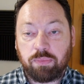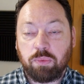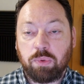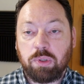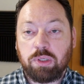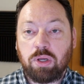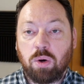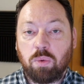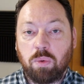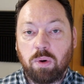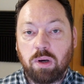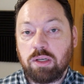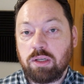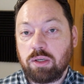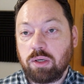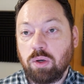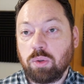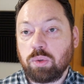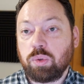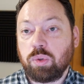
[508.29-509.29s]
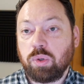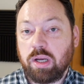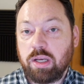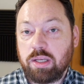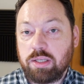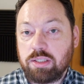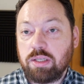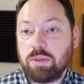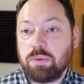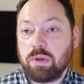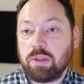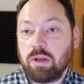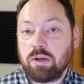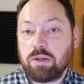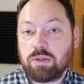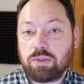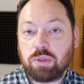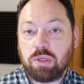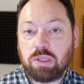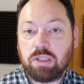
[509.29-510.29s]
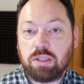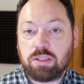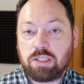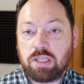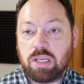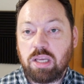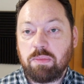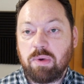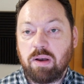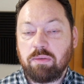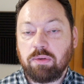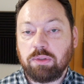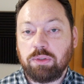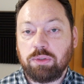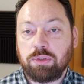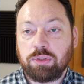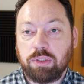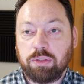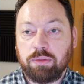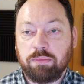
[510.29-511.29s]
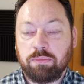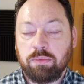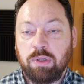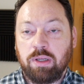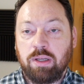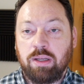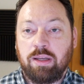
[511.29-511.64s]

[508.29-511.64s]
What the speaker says: we don't want to go crazy with our schema evolution.